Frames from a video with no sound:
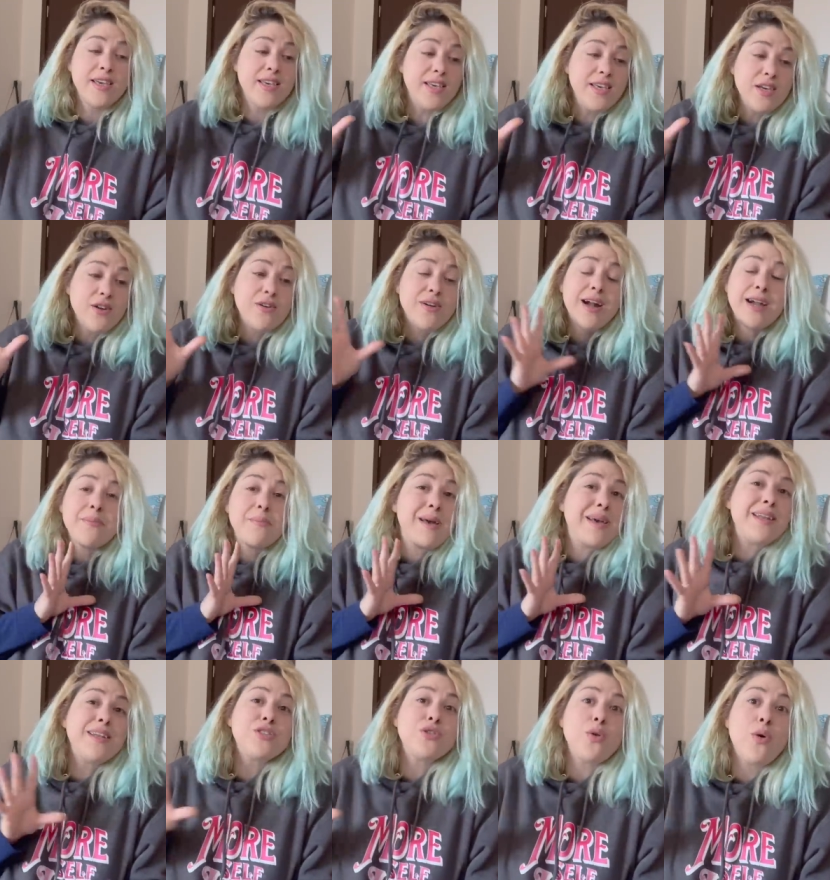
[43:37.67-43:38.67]
Here, I
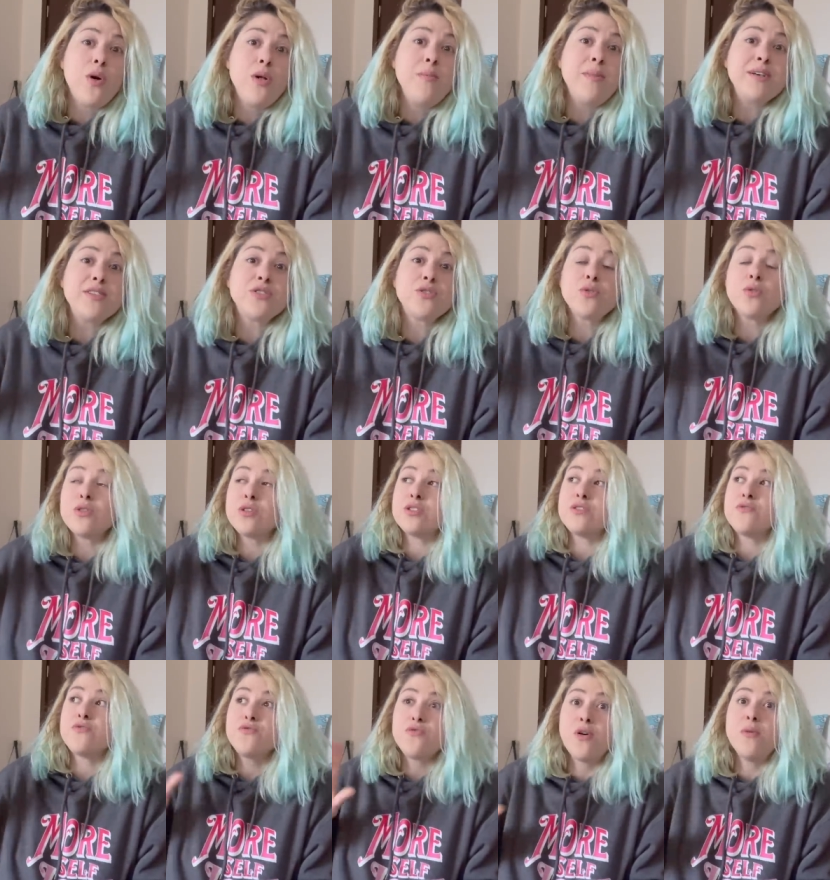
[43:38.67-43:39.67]
manage all my stores
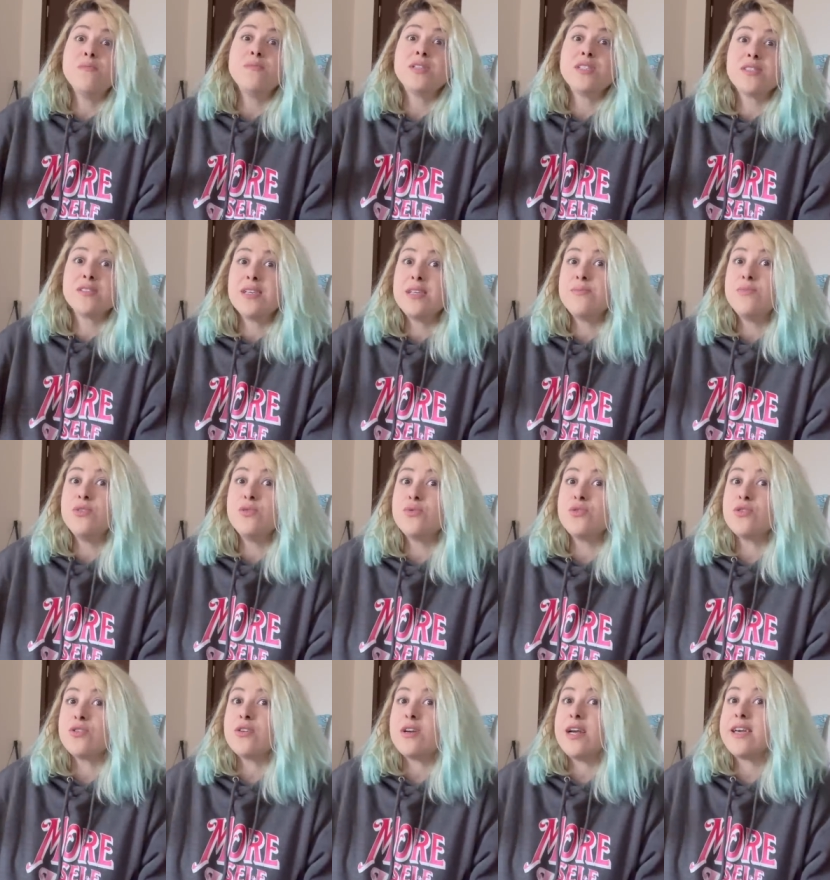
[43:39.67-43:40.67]
from the same user.